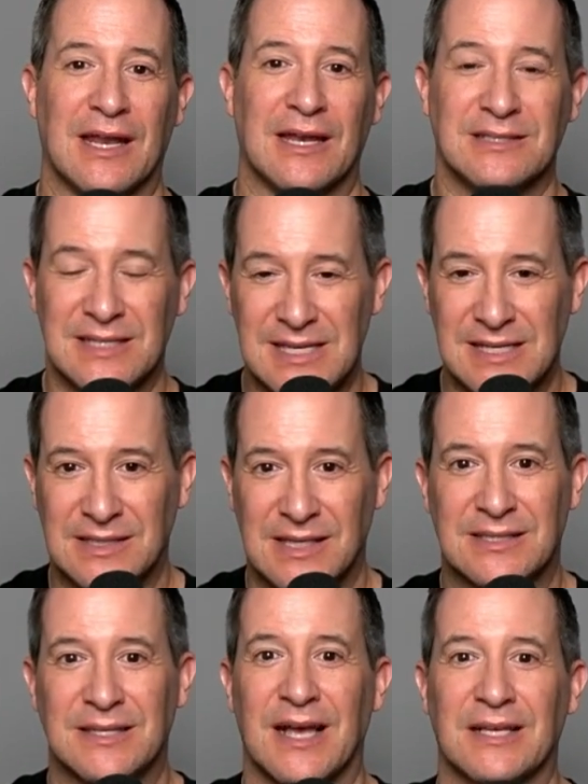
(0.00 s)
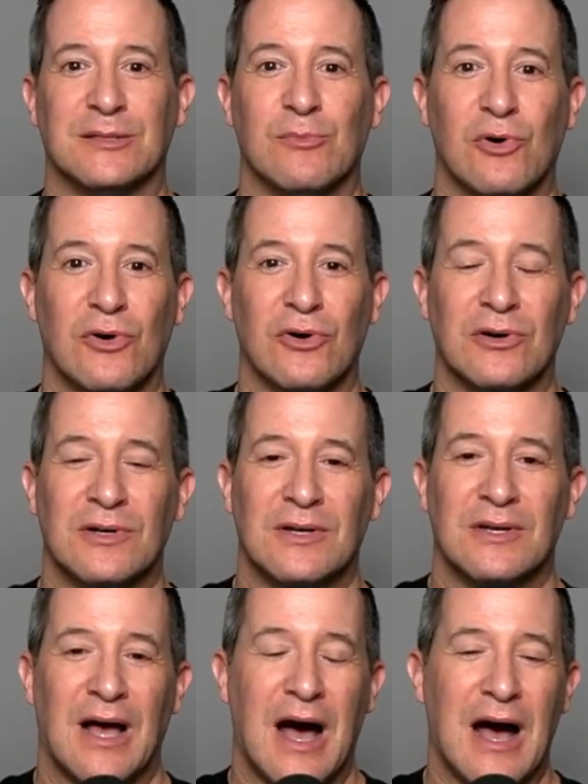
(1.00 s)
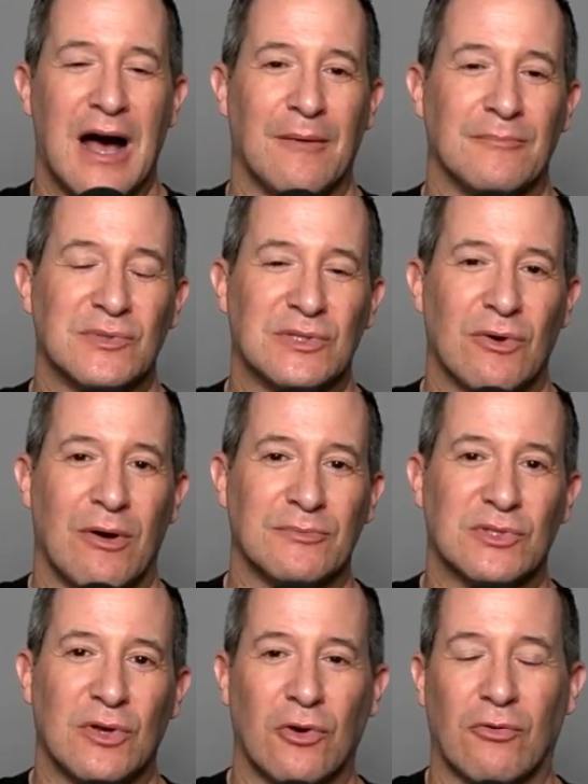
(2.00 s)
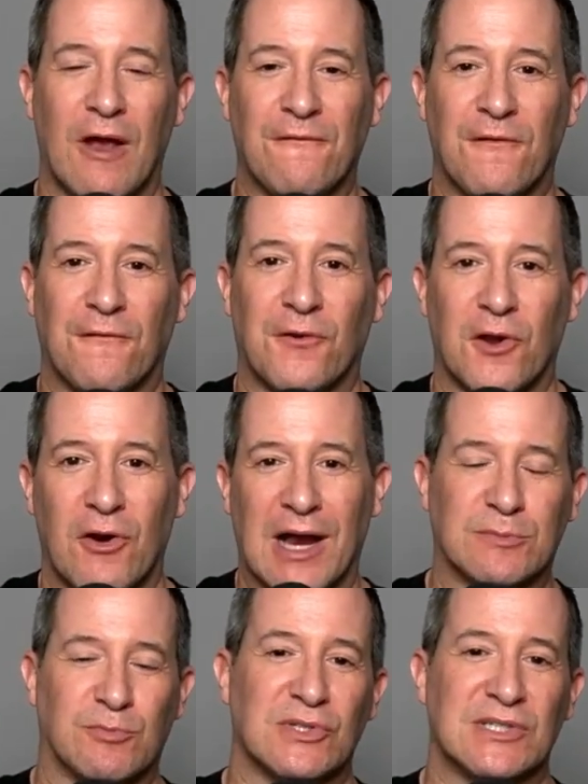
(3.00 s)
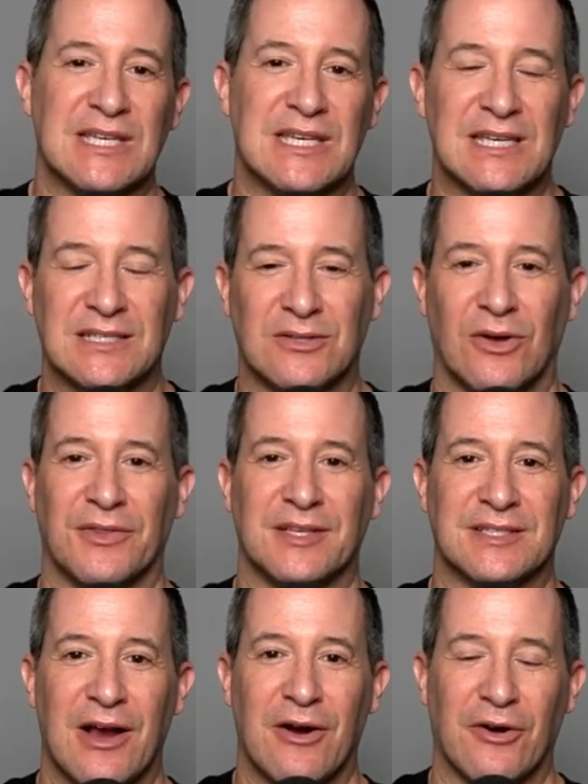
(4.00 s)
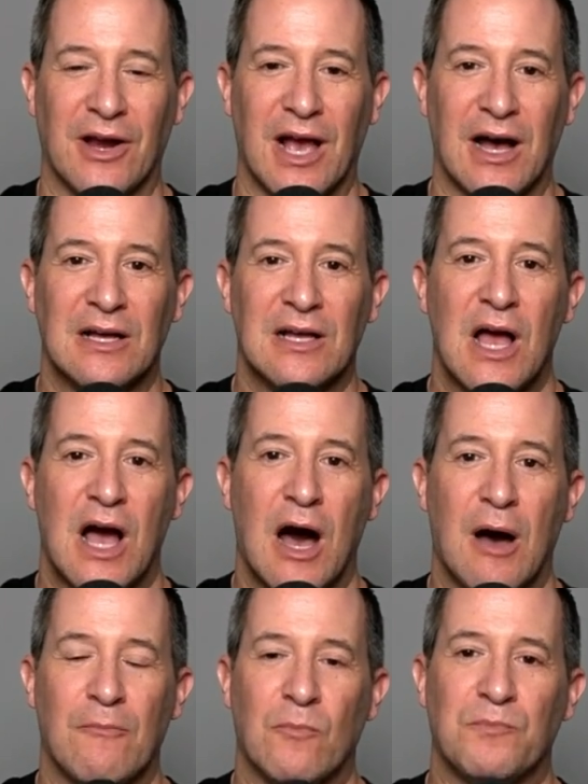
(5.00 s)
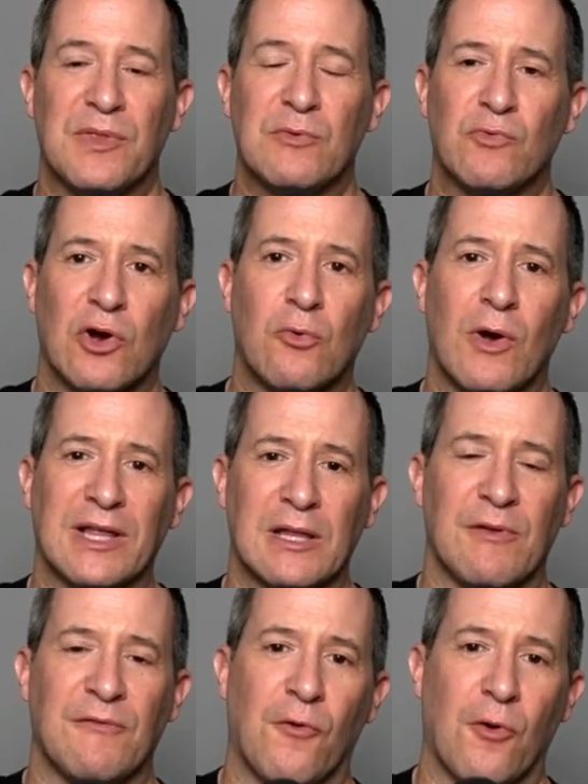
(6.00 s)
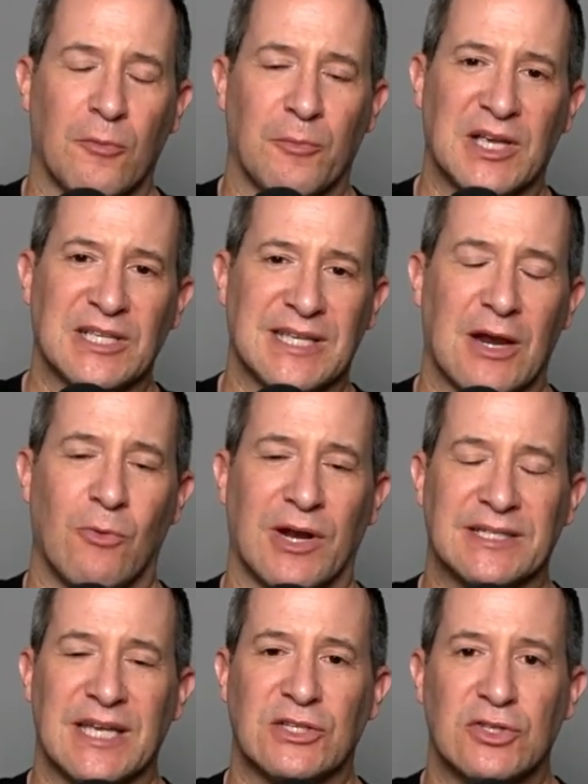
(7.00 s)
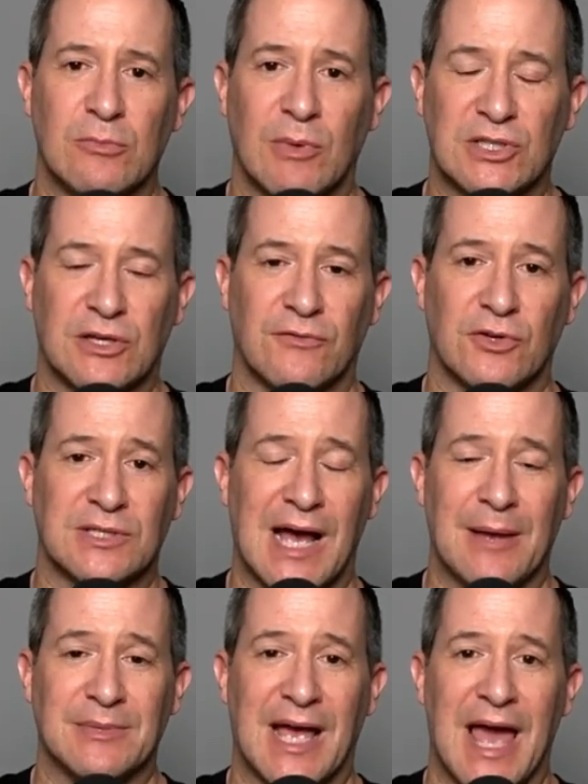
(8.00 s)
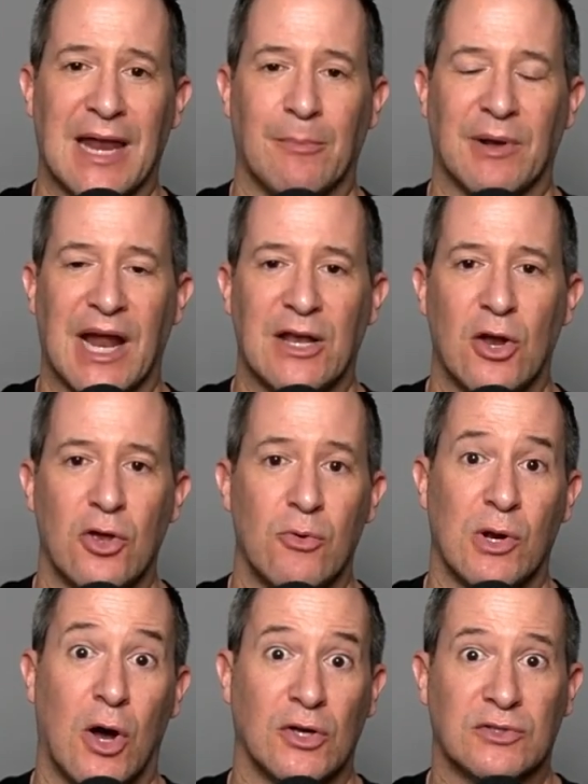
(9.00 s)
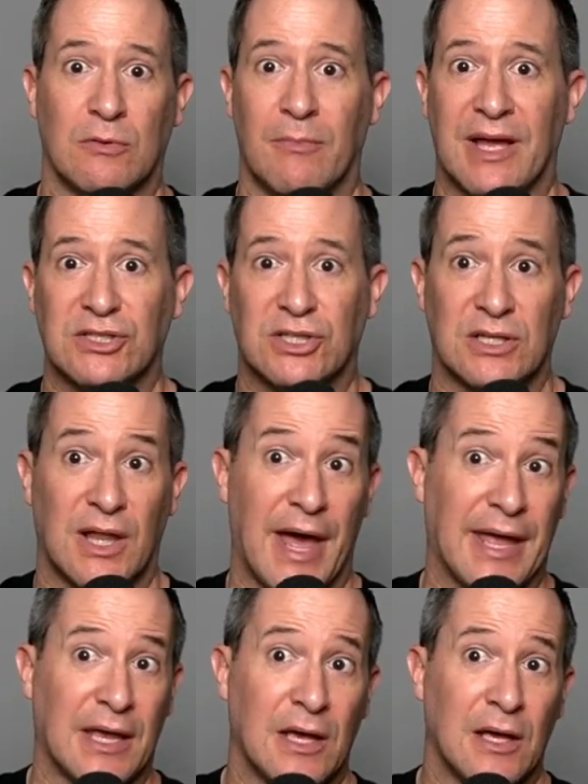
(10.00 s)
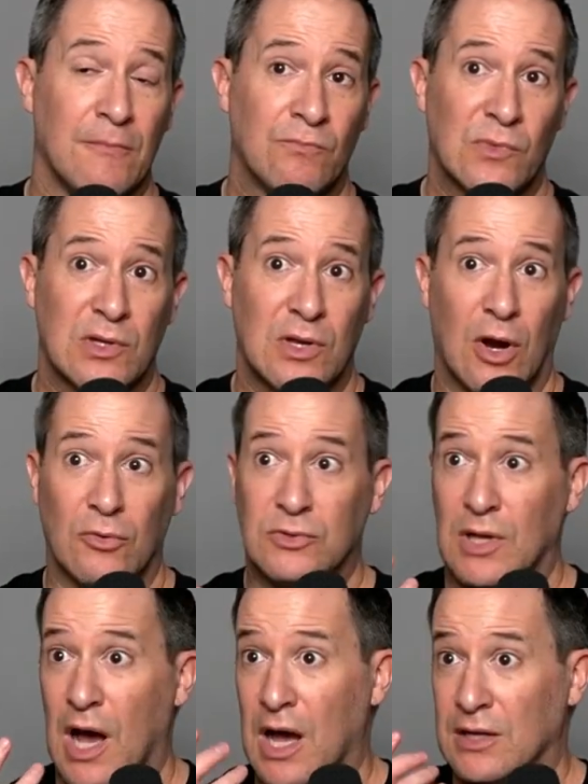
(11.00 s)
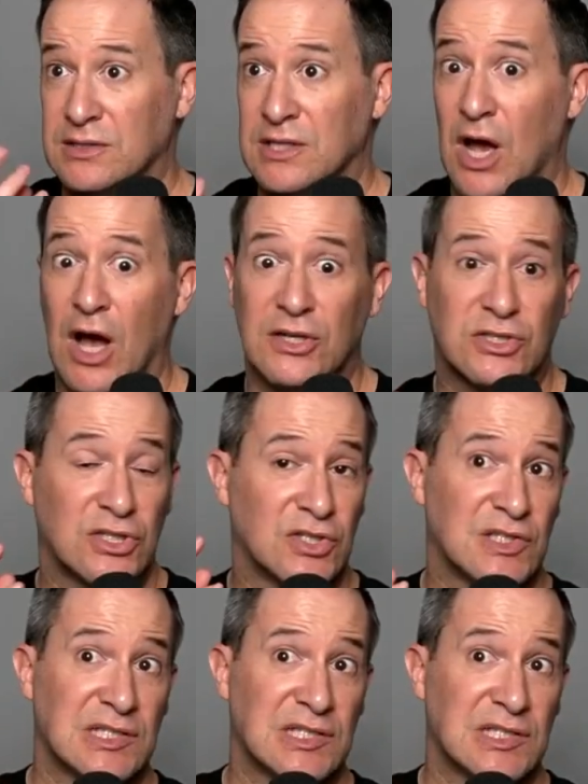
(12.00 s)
that is easily accessible. So I'm so grateful for your expertise on this area. Real quickly before, because I don't want to take too much of your time, Diana, but I know you had also mentioned, like, you know, touch,